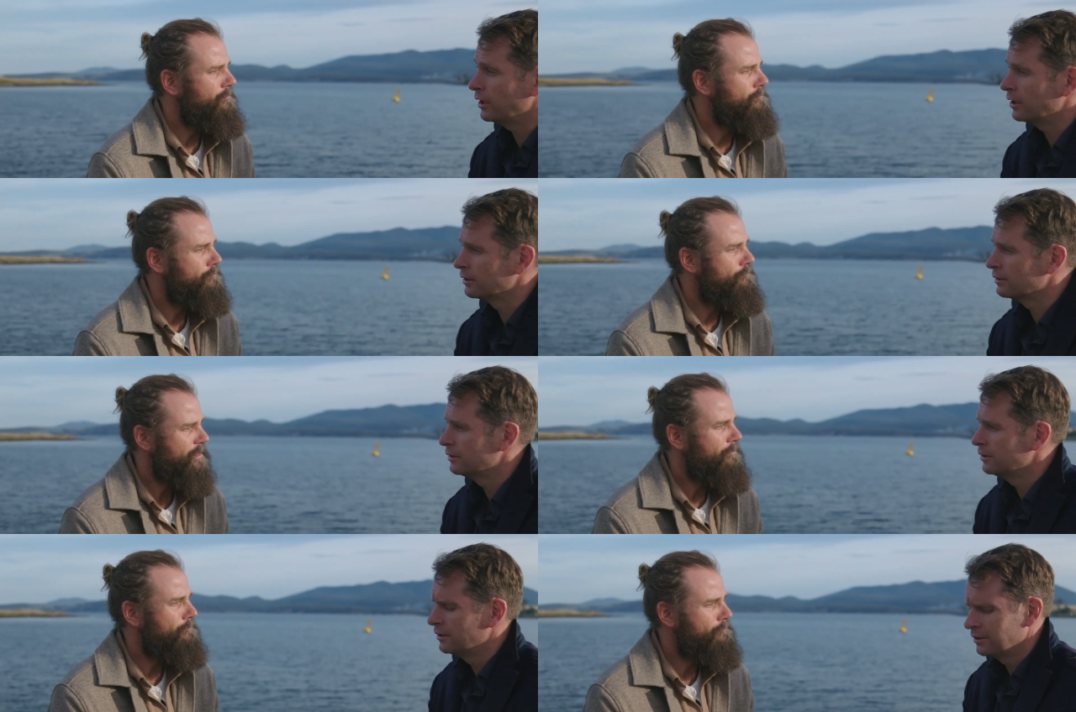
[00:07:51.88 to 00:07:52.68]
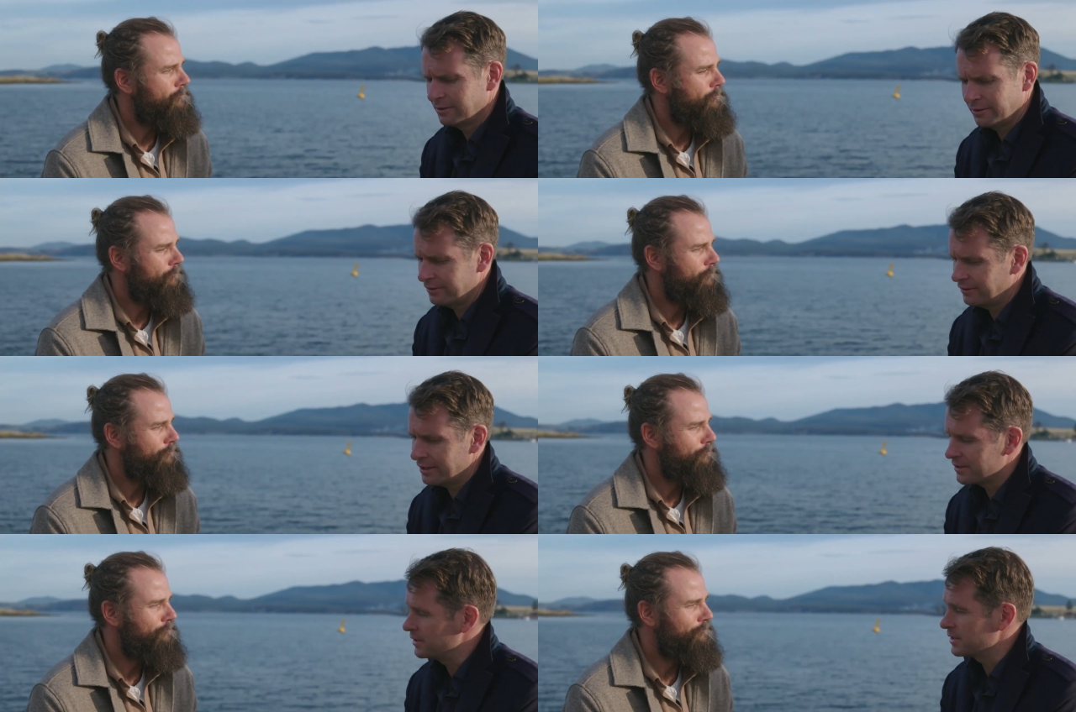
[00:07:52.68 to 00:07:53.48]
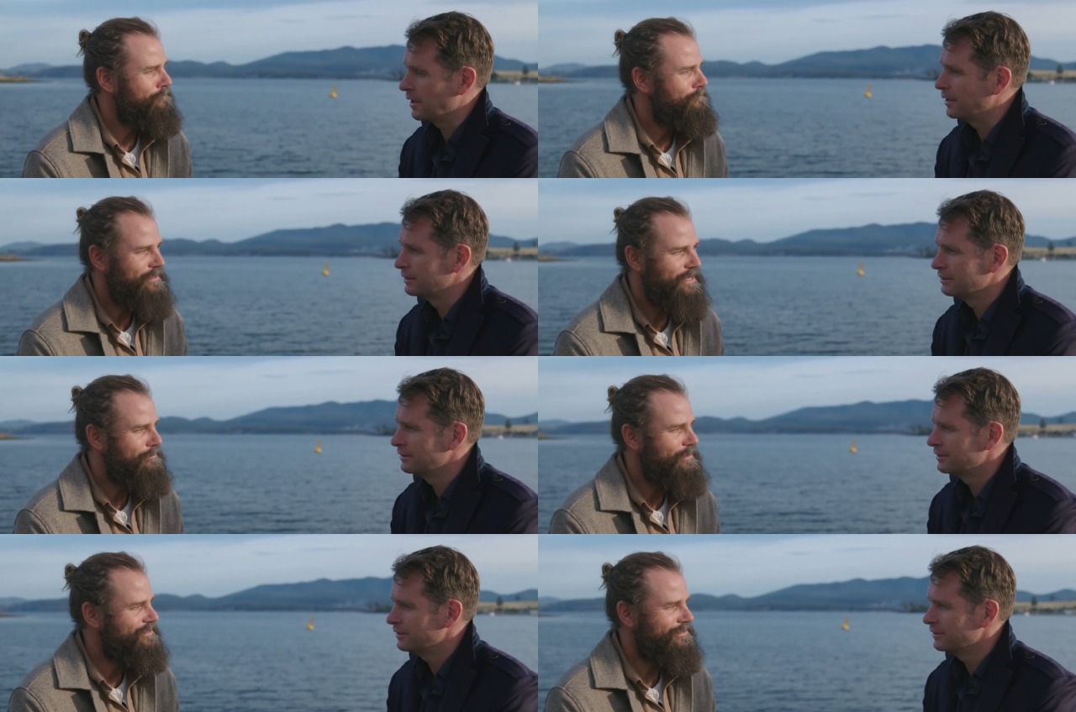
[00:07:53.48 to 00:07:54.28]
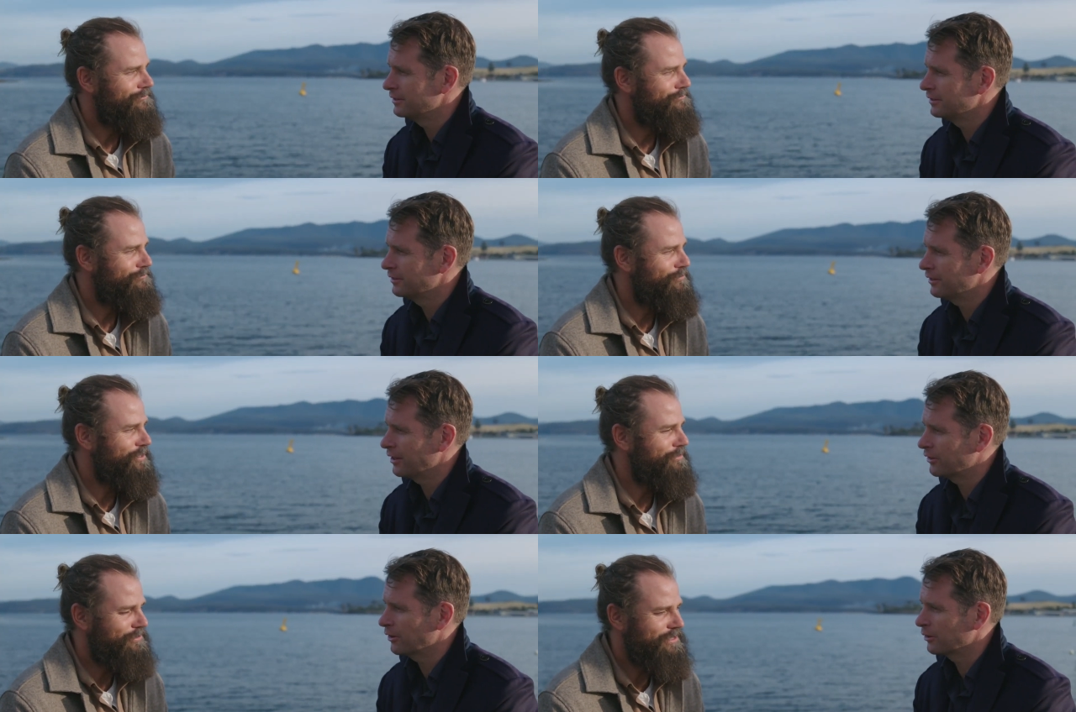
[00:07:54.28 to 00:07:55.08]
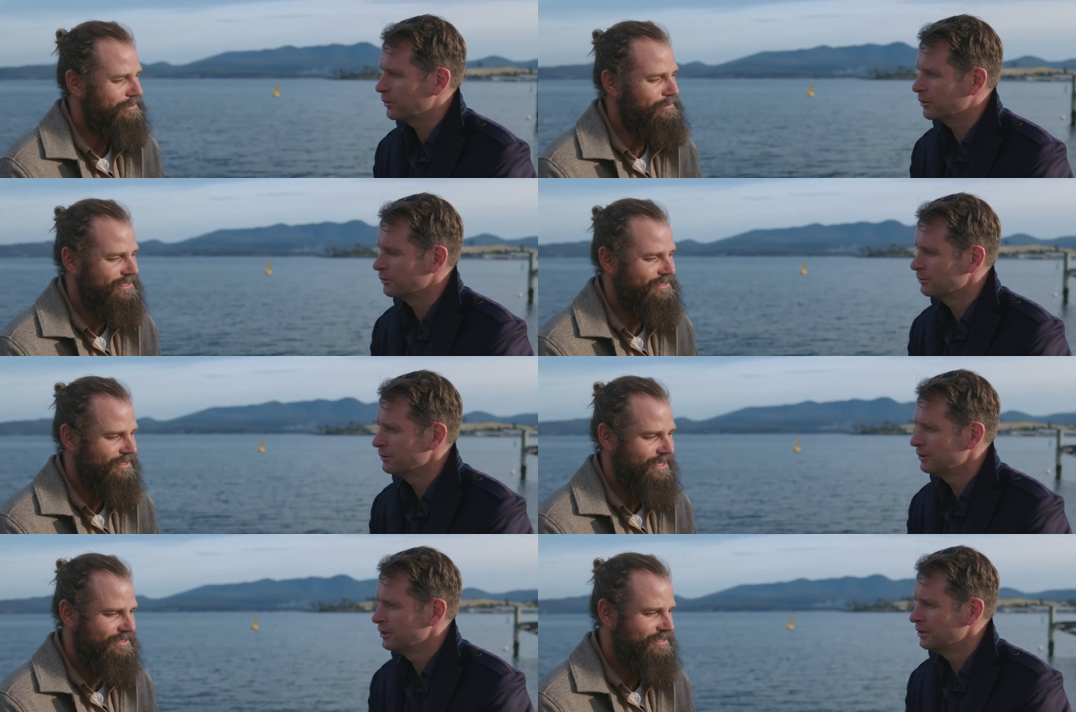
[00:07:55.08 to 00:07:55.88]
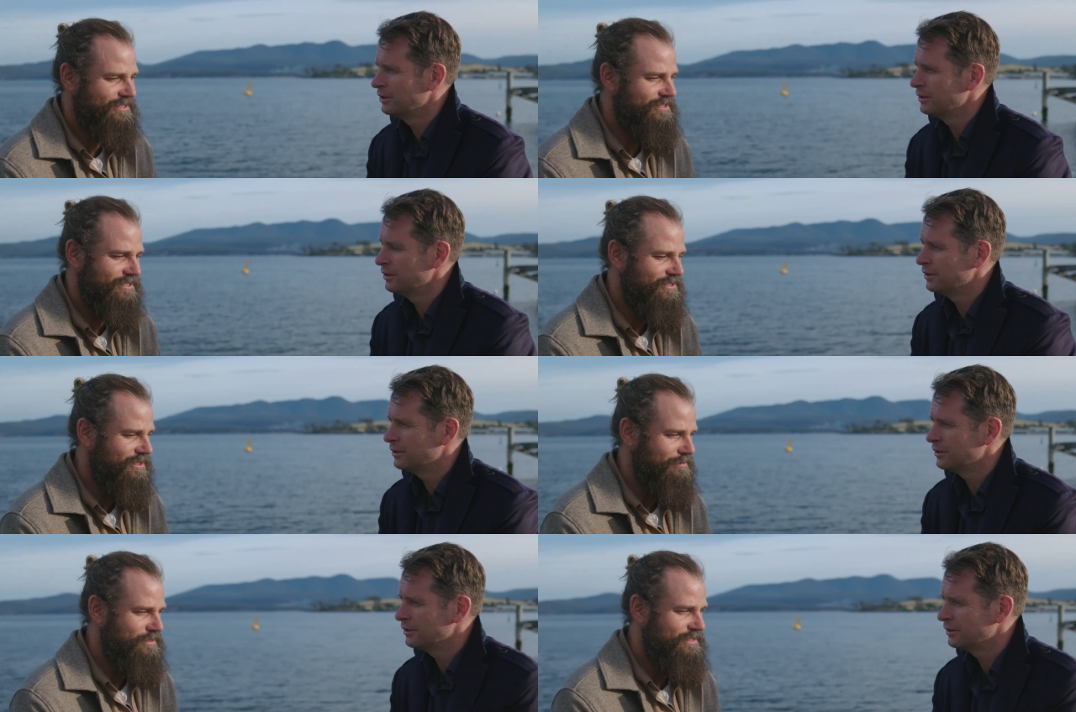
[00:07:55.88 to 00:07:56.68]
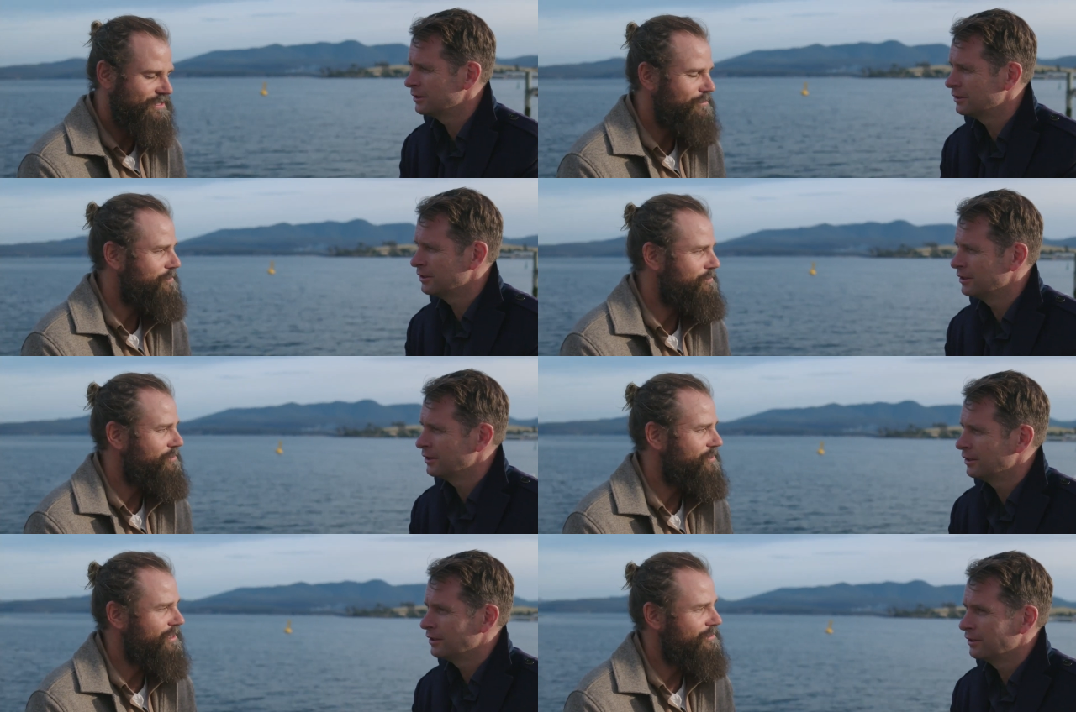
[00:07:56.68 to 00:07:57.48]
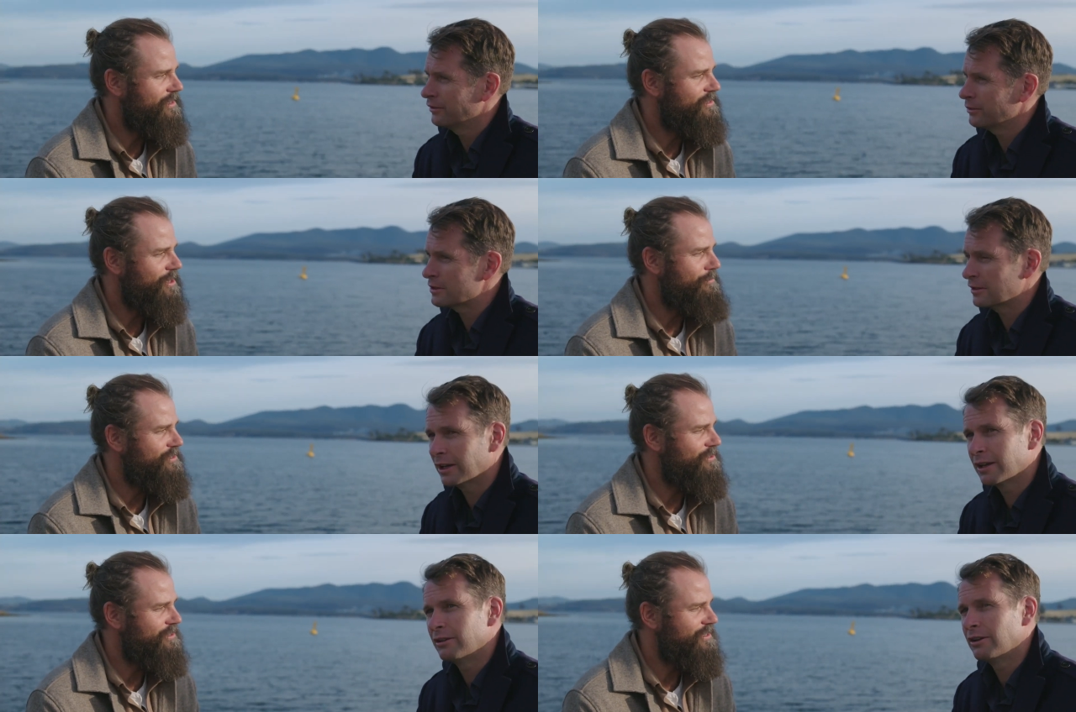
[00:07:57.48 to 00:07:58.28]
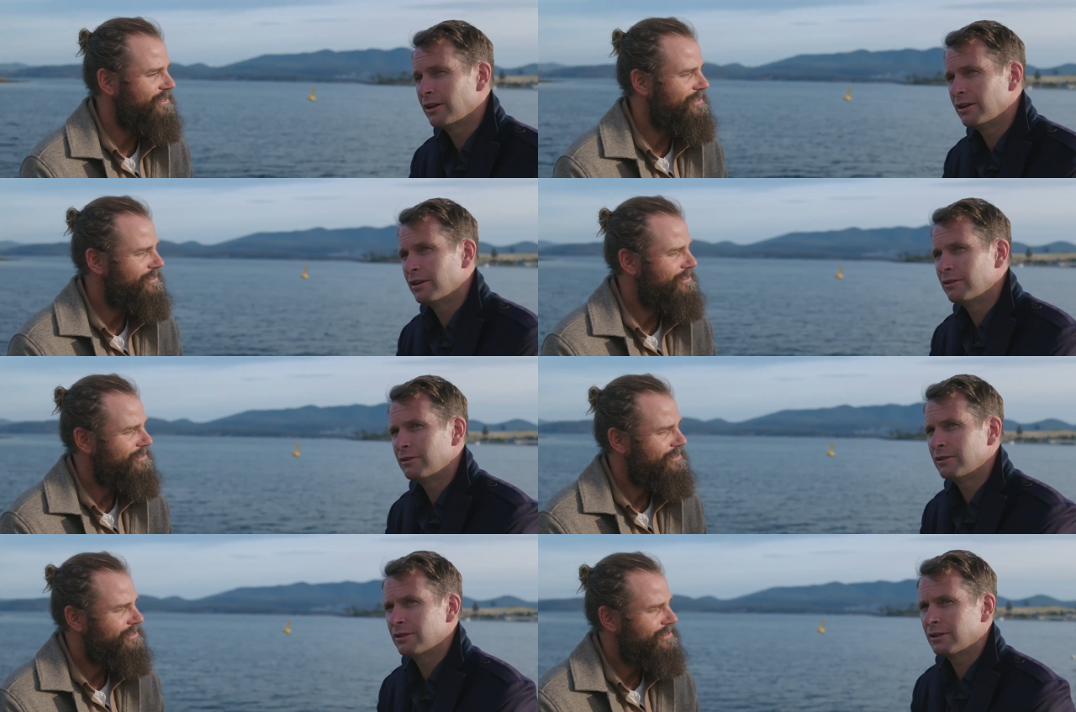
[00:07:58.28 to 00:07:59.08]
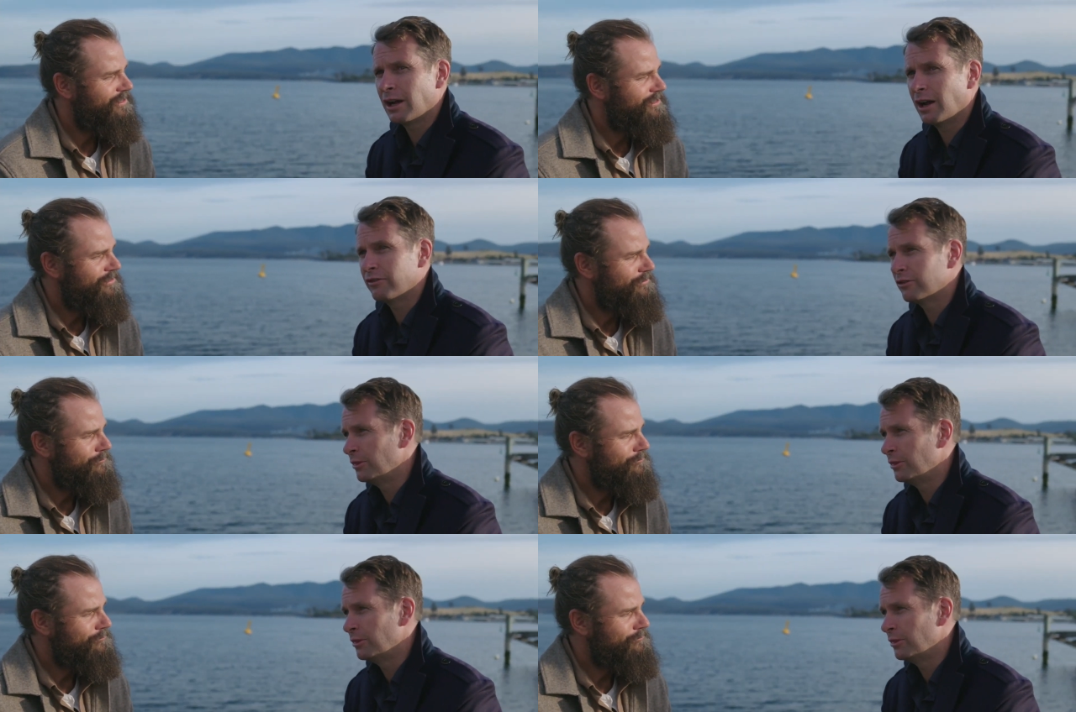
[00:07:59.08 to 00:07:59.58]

Speaker 1: a year? Yep. That's insane.
Speaker 2: Yeah, amazing. Really, so really cool. amazing. And it's such an exciting business to be building. And so it's so like
Speaker 1: a, a, half a